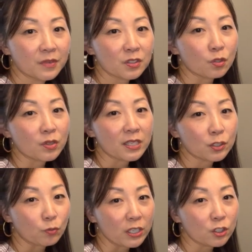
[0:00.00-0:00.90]
So they
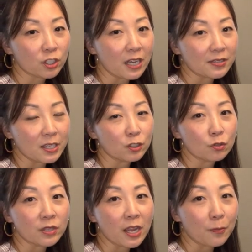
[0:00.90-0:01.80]
switch as they
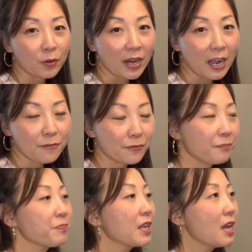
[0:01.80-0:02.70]
do the upper half.
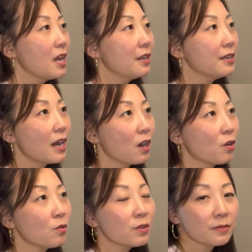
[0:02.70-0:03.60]

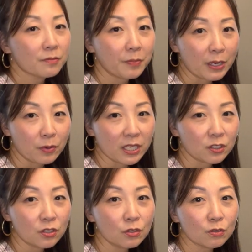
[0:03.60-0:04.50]
Now, by week
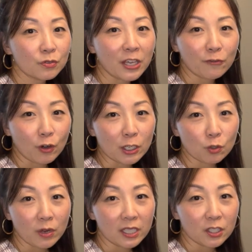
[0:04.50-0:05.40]
2, they've
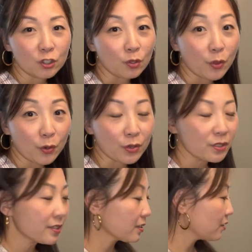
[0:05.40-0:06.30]
graduated to
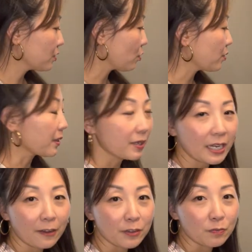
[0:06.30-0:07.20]
thirds, so I'm going to
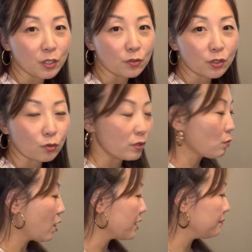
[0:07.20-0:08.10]
have them use 3,
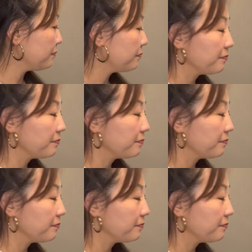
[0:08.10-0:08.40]
1.